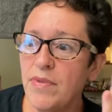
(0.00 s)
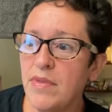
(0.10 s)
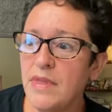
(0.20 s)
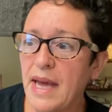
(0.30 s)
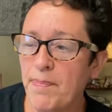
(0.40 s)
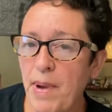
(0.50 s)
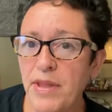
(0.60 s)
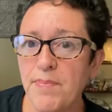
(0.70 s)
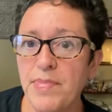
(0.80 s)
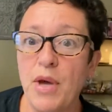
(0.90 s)
that
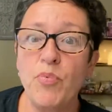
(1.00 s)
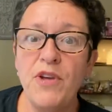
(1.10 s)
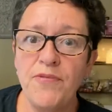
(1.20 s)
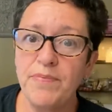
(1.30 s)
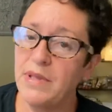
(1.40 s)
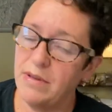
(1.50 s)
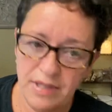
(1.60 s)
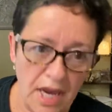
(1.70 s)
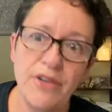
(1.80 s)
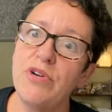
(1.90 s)
Bathroom, that we've, the
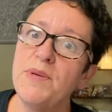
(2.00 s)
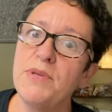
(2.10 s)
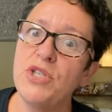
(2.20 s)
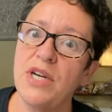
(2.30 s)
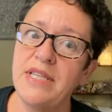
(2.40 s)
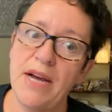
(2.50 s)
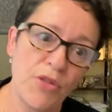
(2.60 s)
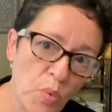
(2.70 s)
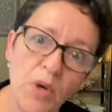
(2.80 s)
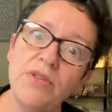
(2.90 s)
country has been shut down, the
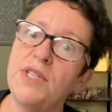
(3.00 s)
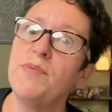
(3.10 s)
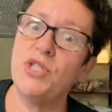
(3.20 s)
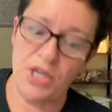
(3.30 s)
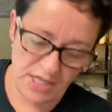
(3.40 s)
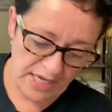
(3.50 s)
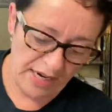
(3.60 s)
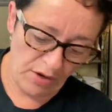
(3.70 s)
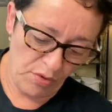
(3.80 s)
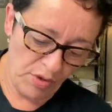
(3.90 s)
world has been shut
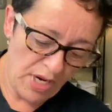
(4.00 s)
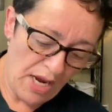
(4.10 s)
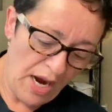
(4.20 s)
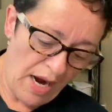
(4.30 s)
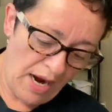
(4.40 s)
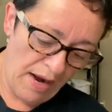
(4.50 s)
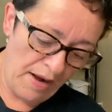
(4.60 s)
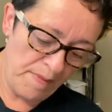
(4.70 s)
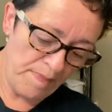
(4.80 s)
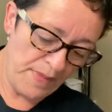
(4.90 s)
down,
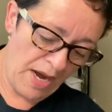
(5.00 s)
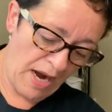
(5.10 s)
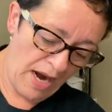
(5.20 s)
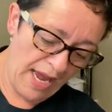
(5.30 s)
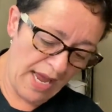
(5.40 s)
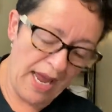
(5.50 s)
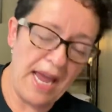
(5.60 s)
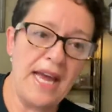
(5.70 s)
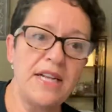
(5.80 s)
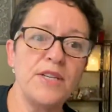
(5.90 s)
um,
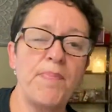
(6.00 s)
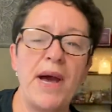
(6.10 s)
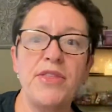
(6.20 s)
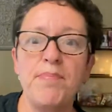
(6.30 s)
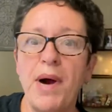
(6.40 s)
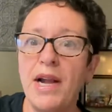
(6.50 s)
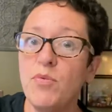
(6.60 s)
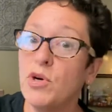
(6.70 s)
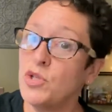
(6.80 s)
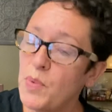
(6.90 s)
and Bath and Body
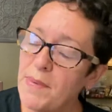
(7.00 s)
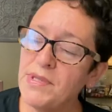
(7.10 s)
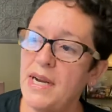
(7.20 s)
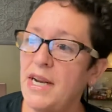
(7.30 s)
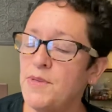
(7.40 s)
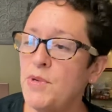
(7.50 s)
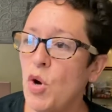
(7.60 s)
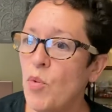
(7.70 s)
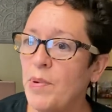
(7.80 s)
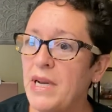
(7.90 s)
Works website has been
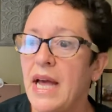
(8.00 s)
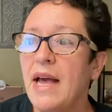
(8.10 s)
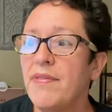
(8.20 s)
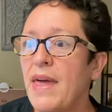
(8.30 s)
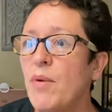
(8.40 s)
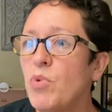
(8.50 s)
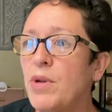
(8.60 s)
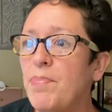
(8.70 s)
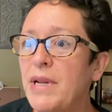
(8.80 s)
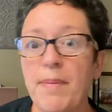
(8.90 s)
open. That would
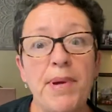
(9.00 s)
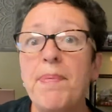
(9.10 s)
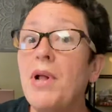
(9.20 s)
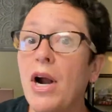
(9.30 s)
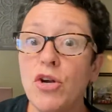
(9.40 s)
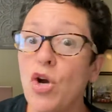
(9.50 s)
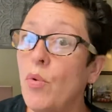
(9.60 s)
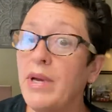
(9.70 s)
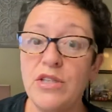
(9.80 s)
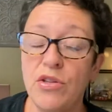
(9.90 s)
have been, people aren't
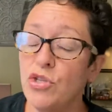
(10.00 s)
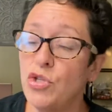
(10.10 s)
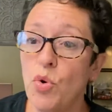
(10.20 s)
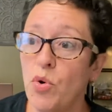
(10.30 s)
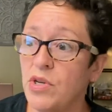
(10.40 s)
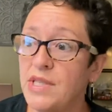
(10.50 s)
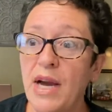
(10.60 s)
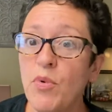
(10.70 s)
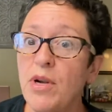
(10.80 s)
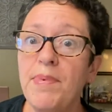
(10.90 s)
going into the stores.
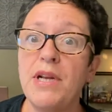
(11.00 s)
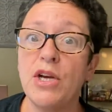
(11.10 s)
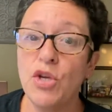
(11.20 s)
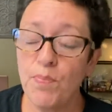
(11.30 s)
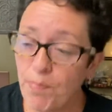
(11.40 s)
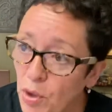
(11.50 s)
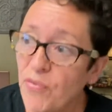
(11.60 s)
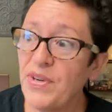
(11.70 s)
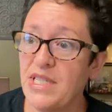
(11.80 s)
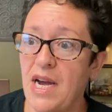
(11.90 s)
That would have been a
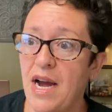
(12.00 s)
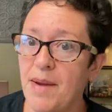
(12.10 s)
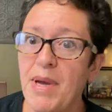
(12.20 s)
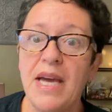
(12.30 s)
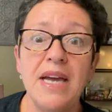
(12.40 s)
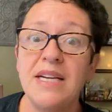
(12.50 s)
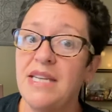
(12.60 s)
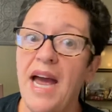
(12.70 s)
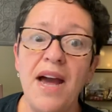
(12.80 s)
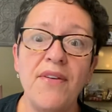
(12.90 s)
perfect time to
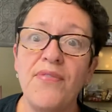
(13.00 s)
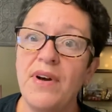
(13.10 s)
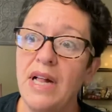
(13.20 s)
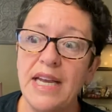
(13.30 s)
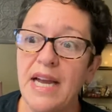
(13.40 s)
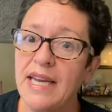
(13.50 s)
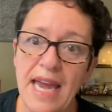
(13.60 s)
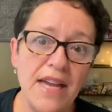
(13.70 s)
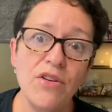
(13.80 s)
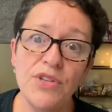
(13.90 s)
have like a
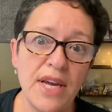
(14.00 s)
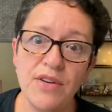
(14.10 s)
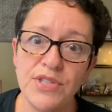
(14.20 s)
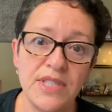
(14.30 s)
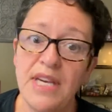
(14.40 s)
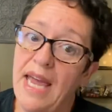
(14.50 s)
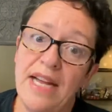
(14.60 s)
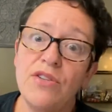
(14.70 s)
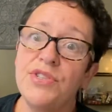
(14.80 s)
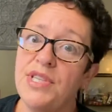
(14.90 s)
candle sale,
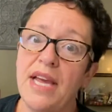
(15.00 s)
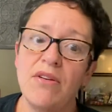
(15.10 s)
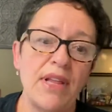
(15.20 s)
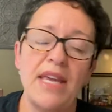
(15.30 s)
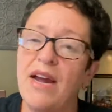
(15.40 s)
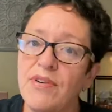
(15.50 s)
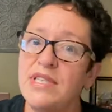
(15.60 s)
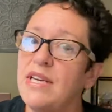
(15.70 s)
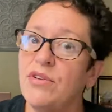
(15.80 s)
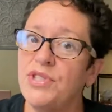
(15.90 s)
candle sale like every
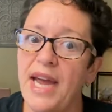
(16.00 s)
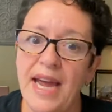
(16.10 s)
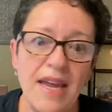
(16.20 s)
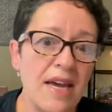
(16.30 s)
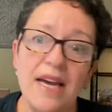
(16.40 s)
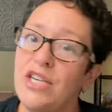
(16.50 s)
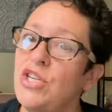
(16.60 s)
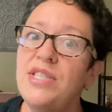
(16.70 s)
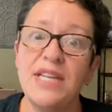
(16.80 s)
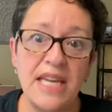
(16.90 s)
single day
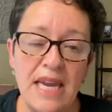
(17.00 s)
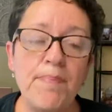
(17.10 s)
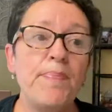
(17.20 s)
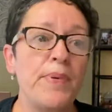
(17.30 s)
just to keep,